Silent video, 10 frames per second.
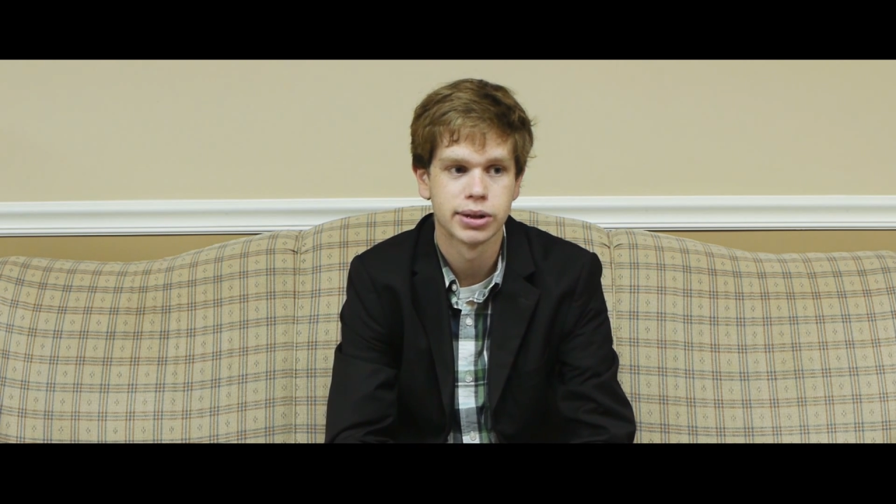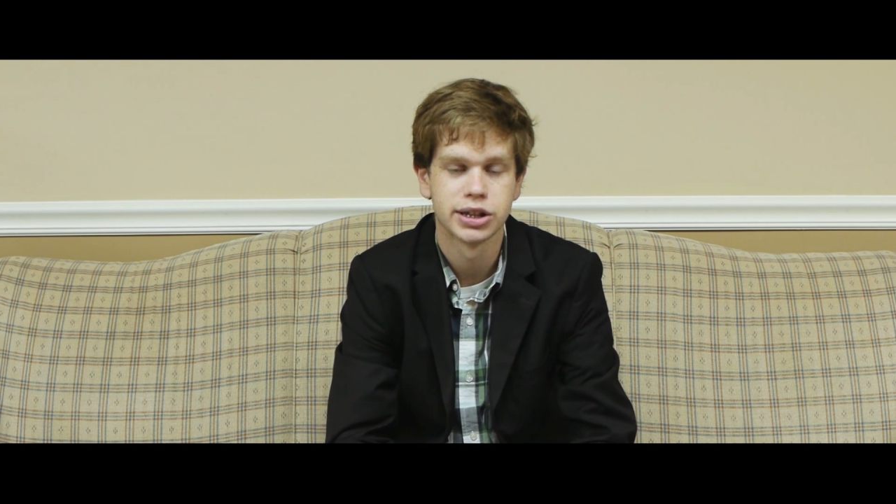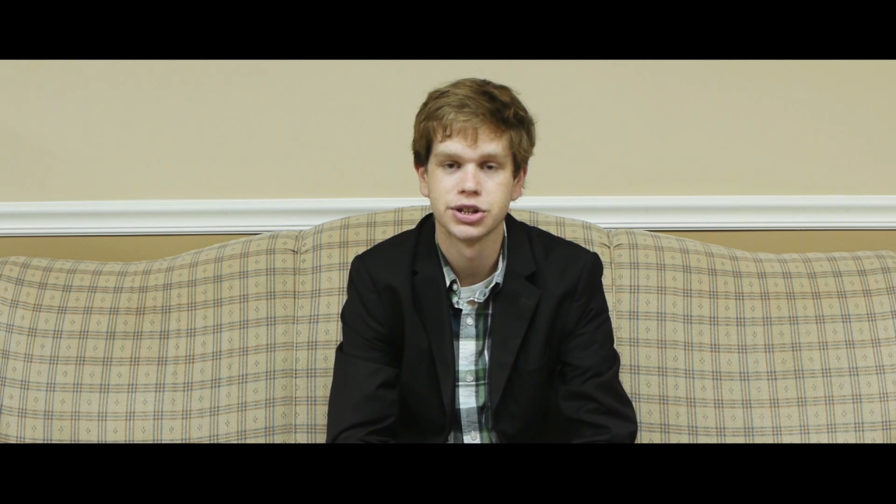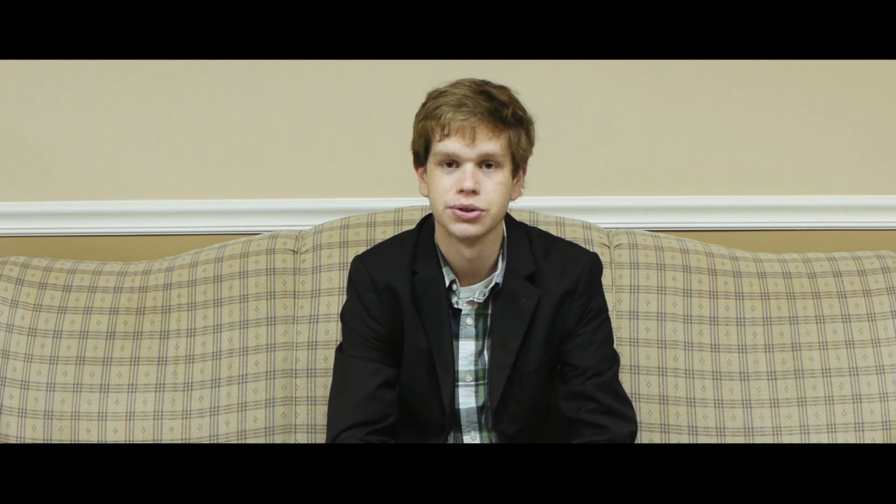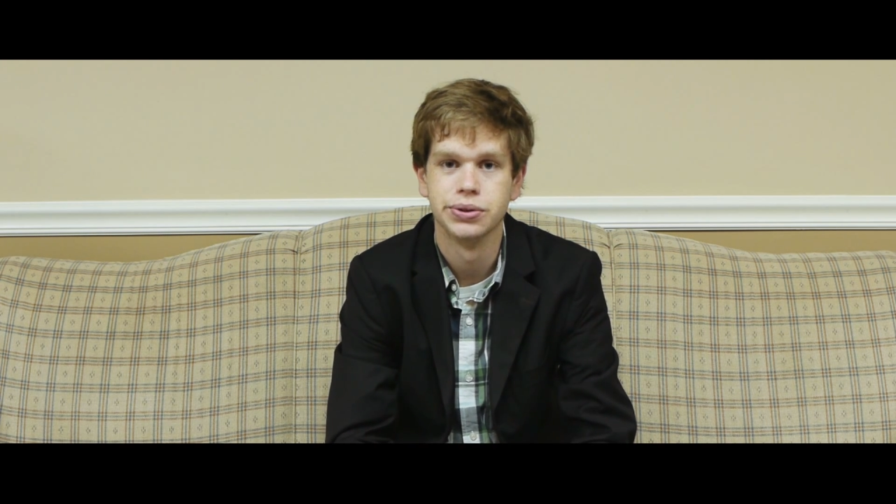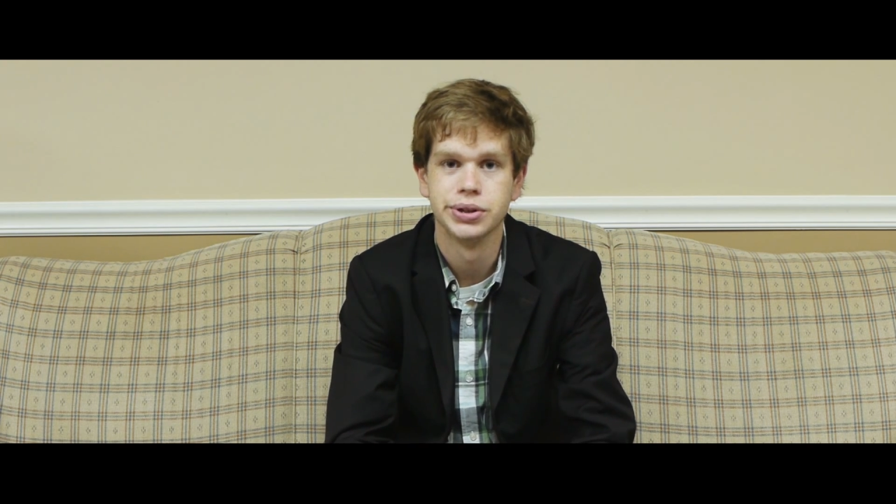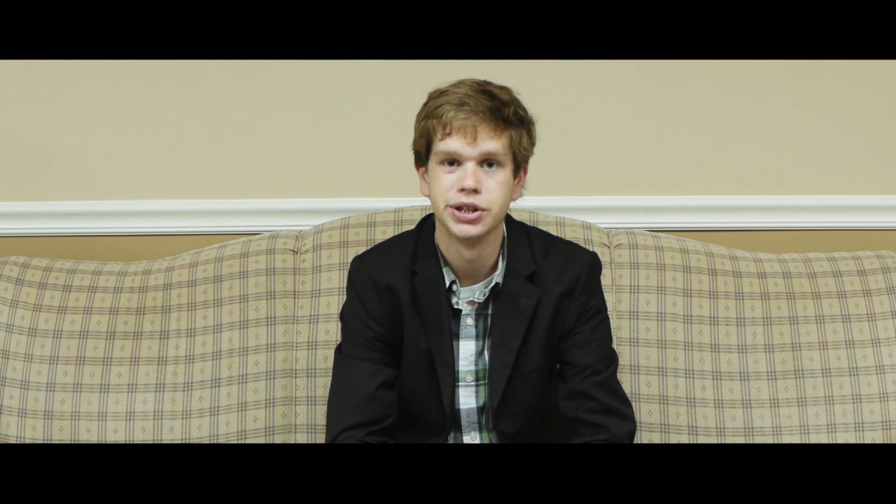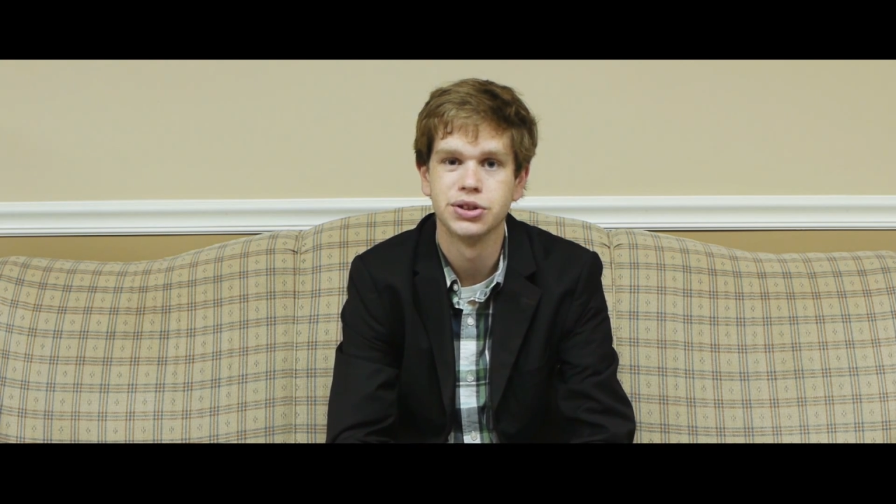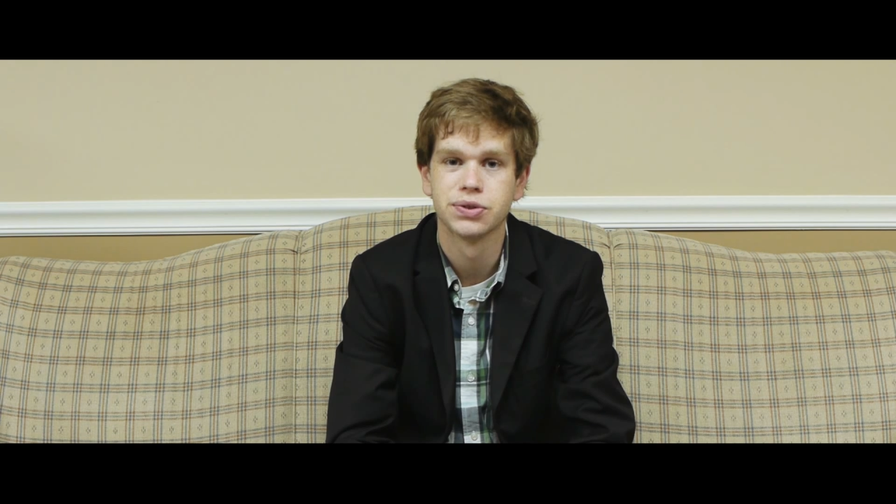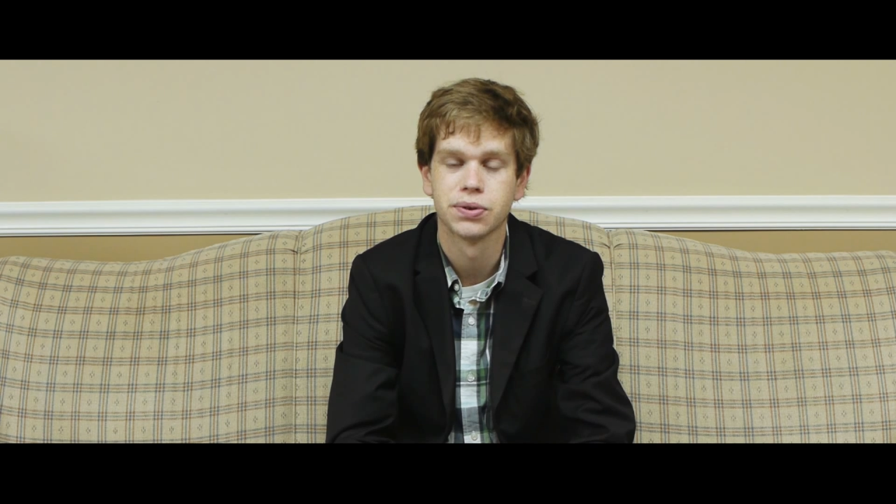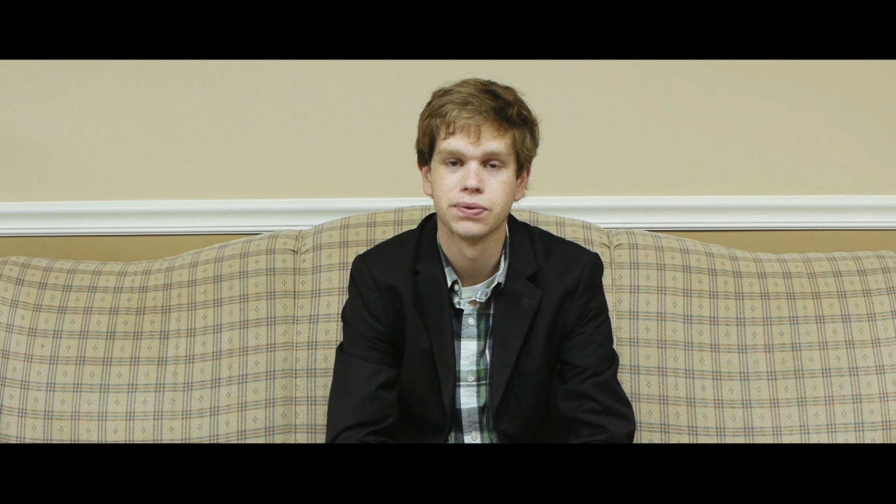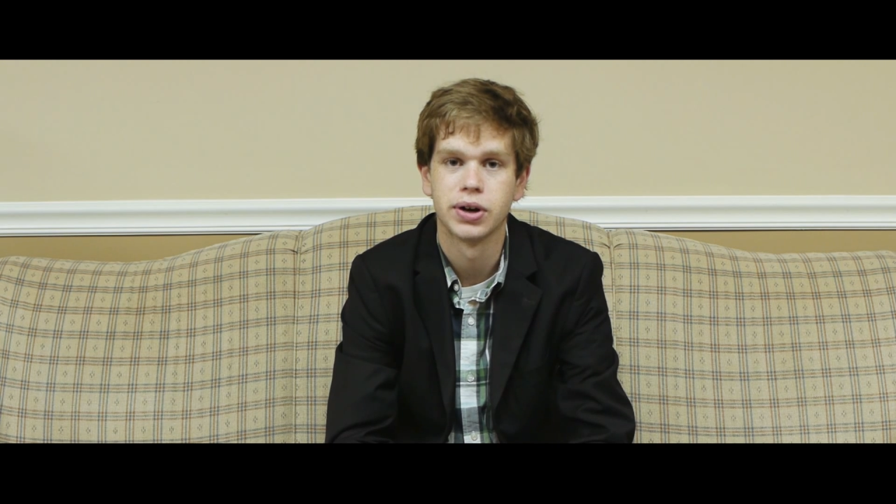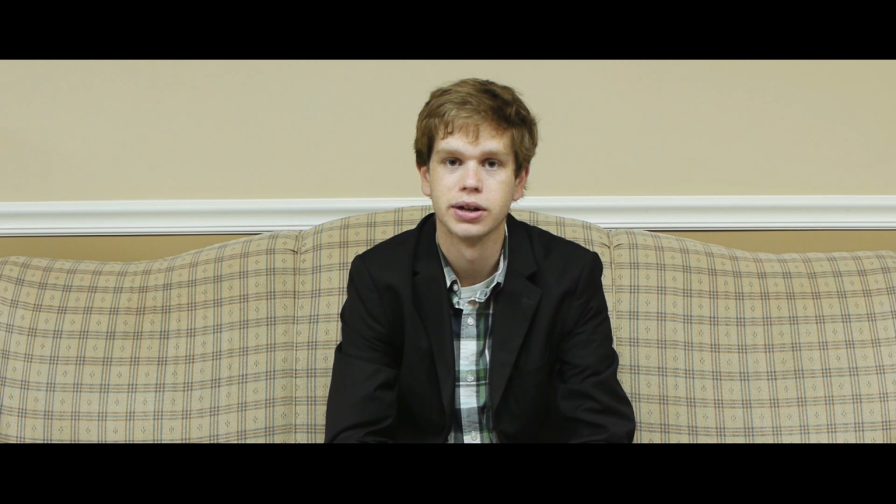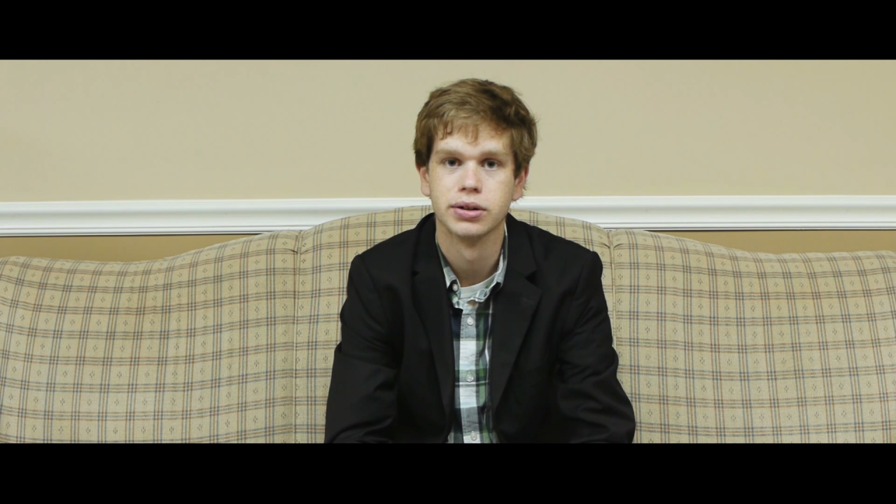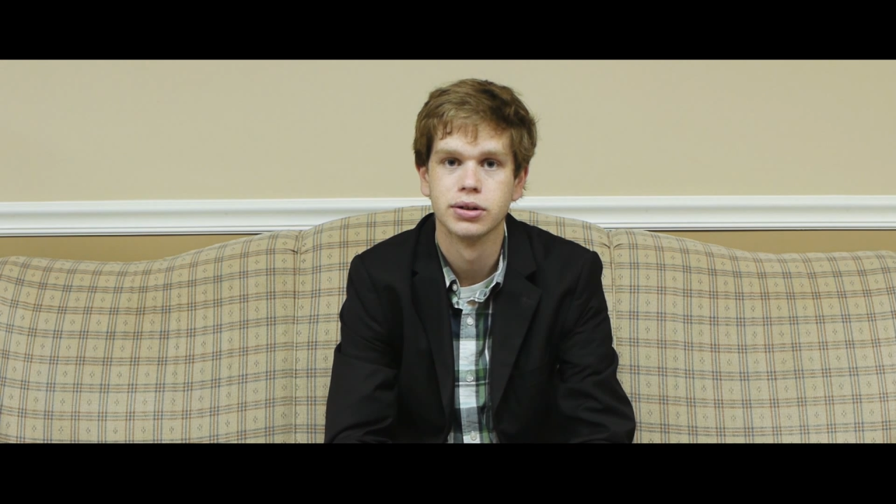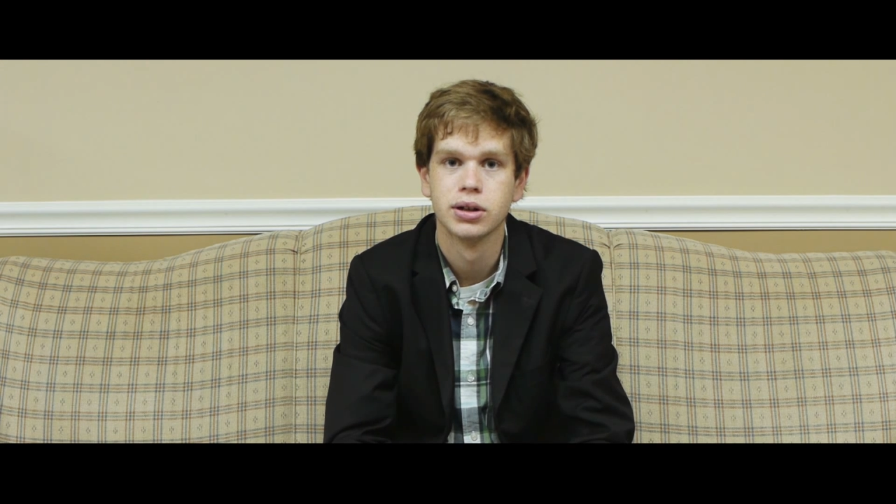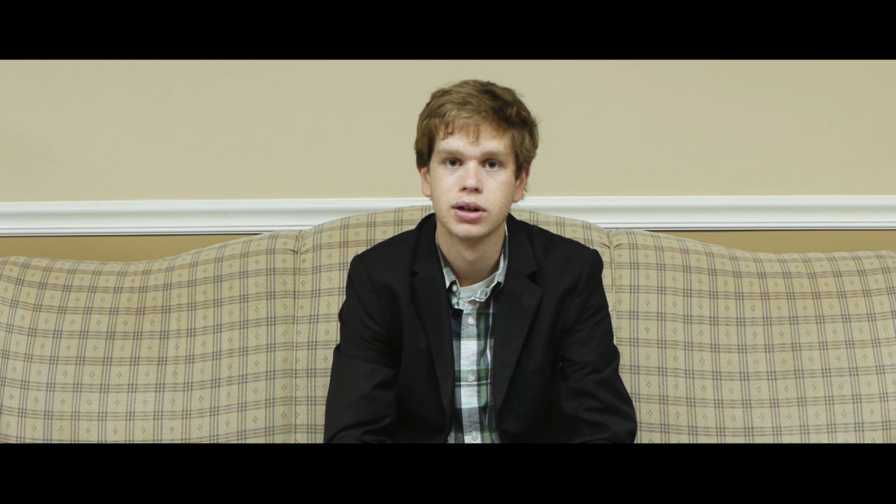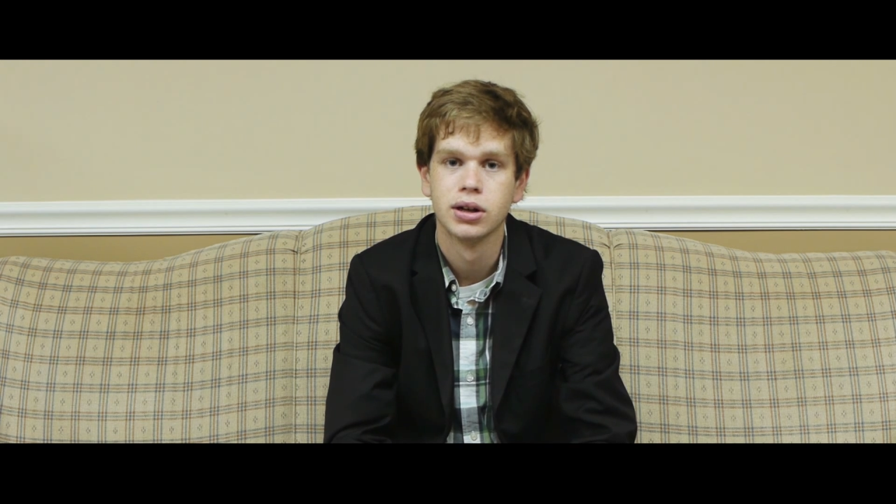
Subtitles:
camera that you use for fun.